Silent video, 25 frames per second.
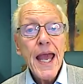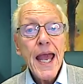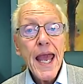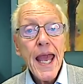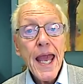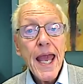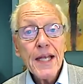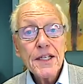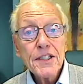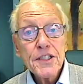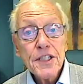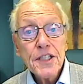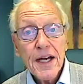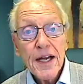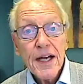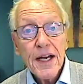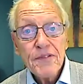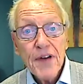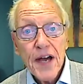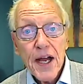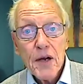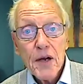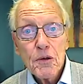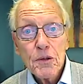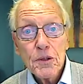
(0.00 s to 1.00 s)

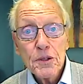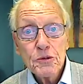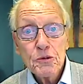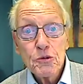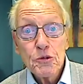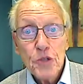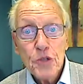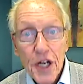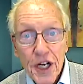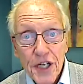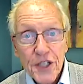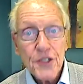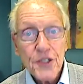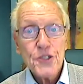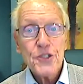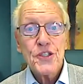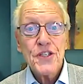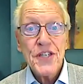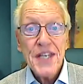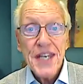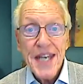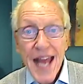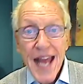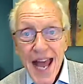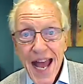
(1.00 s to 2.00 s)
antiviral drugs
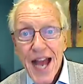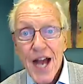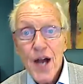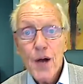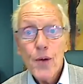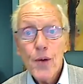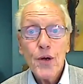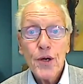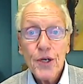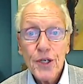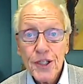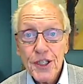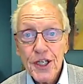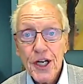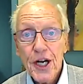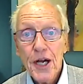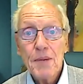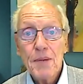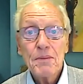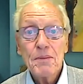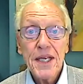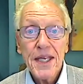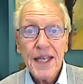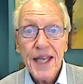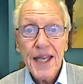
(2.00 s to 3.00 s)
now are
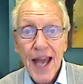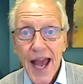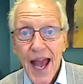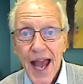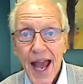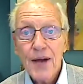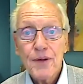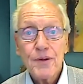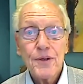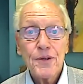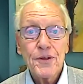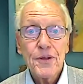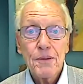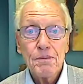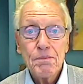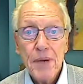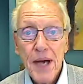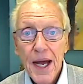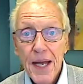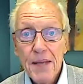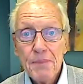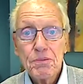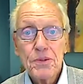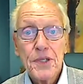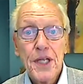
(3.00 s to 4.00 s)
coming out of the
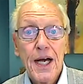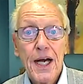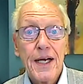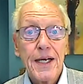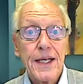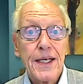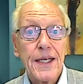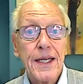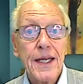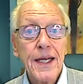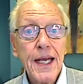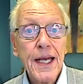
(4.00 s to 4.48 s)
pipeline.